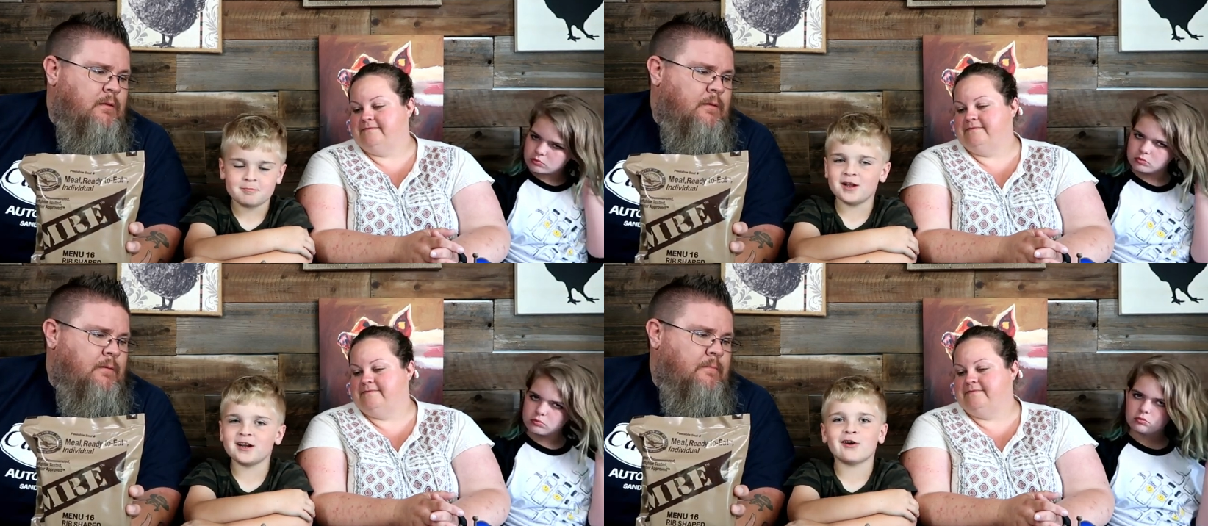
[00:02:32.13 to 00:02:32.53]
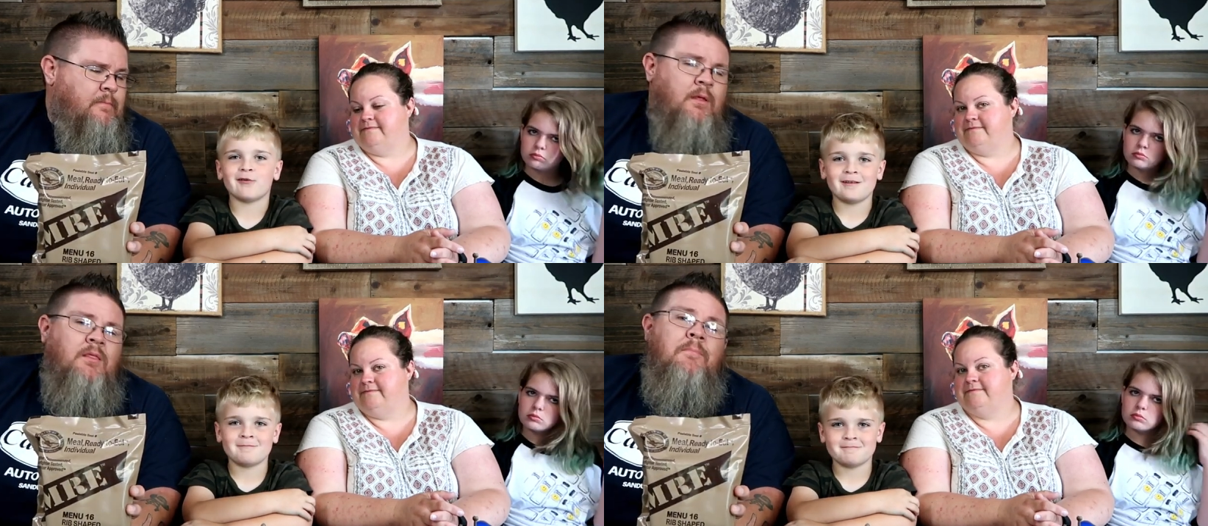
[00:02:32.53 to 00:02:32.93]

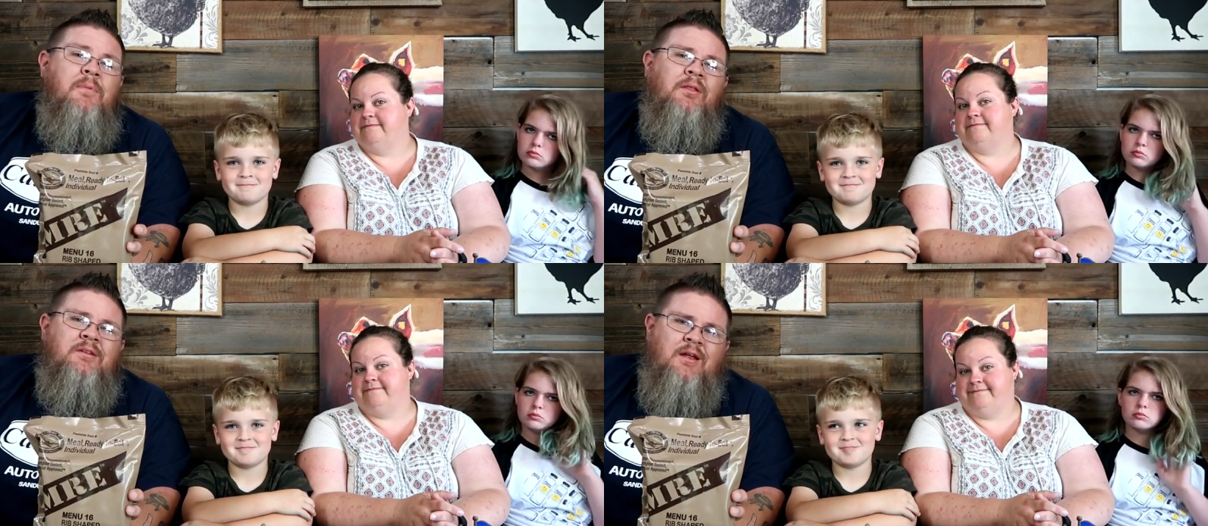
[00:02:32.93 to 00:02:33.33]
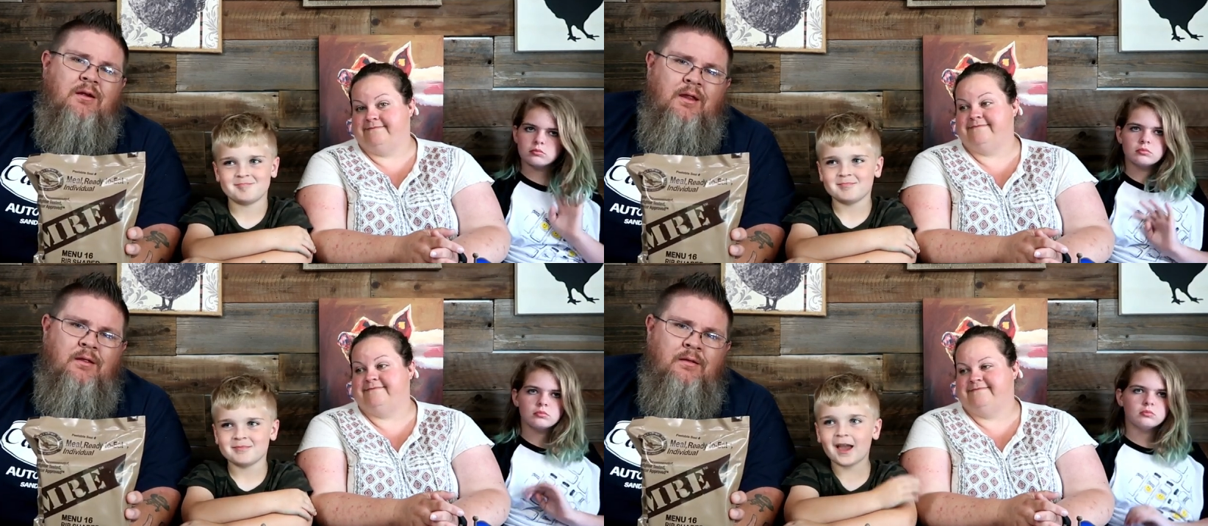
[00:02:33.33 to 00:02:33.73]
Speaker 1: Military. The
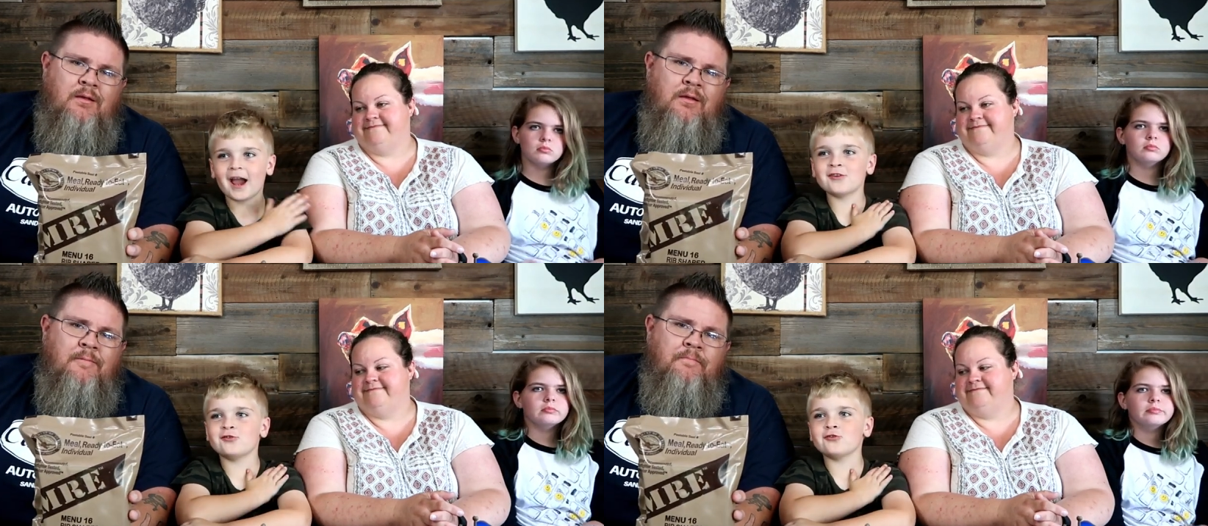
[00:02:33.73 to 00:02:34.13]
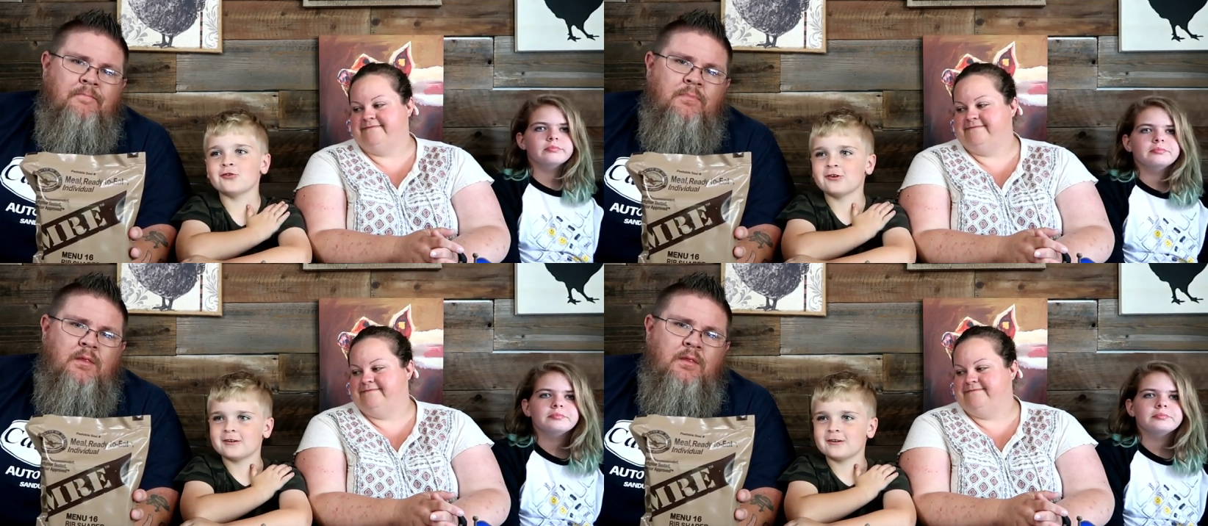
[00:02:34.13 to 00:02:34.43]
military. I do too.